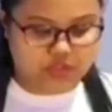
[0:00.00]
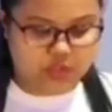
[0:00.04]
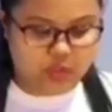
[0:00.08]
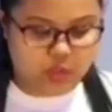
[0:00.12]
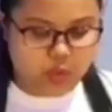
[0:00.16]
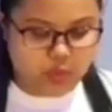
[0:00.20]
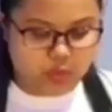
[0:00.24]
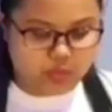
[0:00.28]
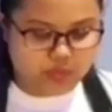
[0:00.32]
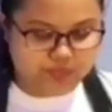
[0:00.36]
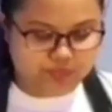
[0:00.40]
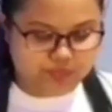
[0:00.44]

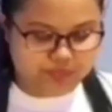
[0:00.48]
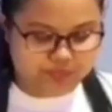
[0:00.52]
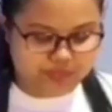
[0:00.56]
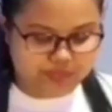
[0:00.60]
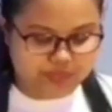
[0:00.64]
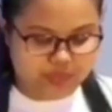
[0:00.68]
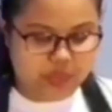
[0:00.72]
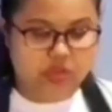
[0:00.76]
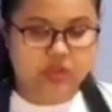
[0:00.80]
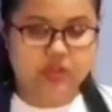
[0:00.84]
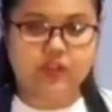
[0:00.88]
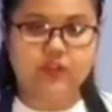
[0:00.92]
So,
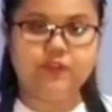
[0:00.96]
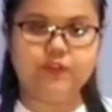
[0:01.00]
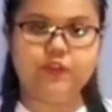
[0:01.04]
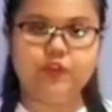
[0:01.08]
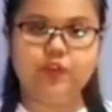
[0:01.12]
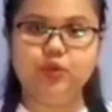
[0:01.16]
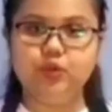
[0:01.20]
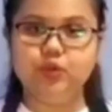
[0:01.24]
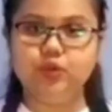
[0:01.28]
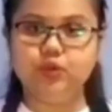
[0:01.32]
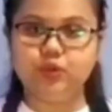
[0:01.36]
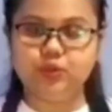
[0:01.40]
if
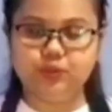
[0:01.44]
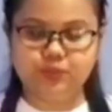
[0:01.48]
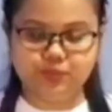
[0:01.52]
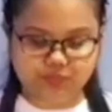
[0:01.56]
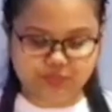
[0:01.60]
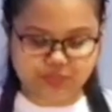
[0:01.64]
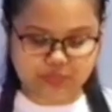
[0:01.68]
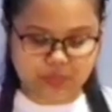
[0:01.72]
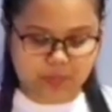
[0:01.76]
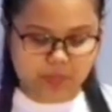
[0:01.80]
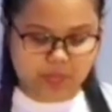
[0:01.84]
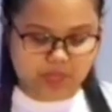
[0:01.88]
you
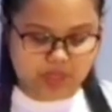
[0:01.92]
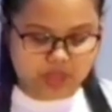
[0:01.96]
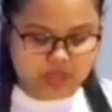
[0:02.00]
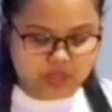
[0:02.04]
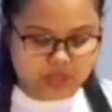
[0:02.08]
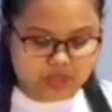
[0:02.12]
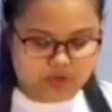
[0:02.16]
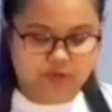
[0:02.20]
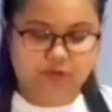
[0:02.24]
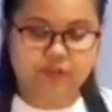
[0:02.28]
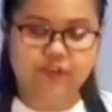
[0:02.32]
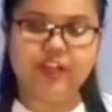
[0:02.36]

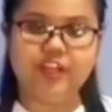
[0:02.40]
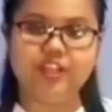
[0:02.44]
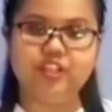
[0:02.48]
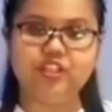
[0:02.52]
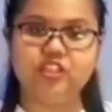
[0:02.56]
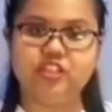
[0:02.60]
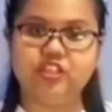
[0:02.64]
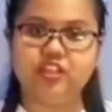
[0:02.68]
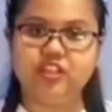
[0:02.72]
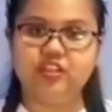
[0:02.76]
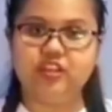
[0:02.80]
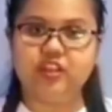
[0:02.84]
fry
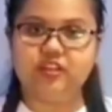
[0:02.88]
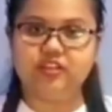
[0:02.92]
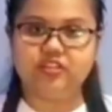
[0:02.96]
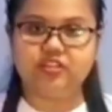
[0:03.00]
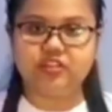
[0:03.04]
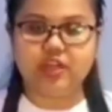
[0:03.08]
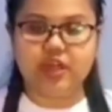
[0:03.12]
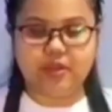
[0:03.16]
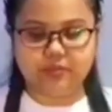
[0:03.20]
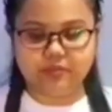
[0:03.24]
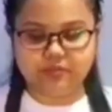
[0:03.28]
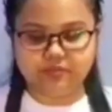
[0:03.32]
chicken
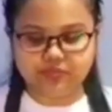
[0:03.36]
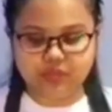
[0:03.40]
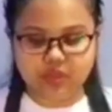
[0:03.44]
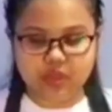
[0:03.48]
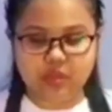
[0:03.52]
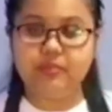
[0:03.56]
next time,